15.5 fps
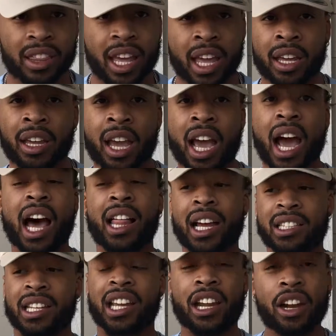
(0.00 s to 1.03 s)
think. I
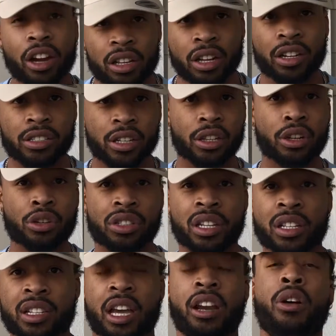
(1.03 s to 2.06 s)
like to hear their
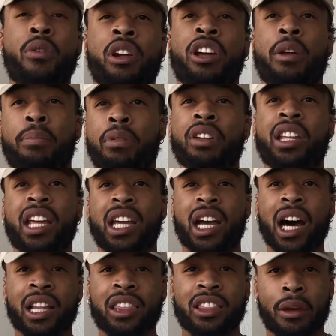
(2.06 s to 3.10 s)
solutions. I don't want to completely
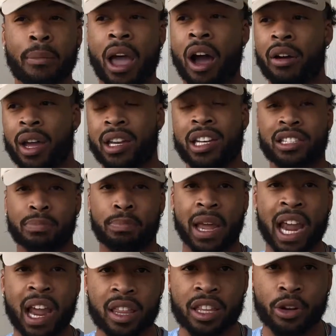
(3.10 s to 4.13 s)
cut them out and
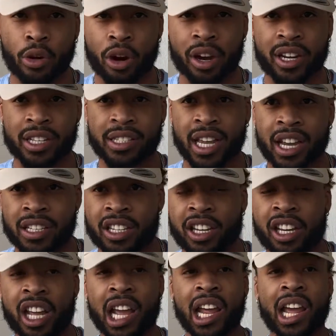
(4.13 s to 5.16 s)
disband the
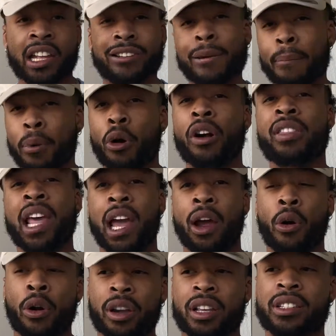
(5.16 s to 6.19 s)
organization. It's important that
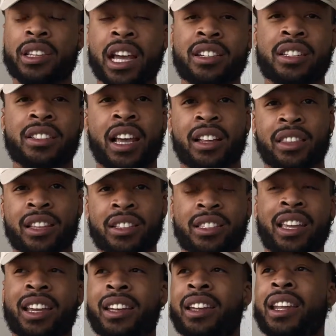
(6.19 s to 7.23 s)
organizations like this
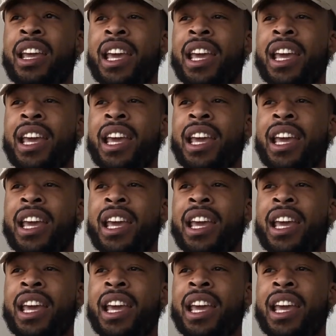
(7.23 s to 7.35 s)
can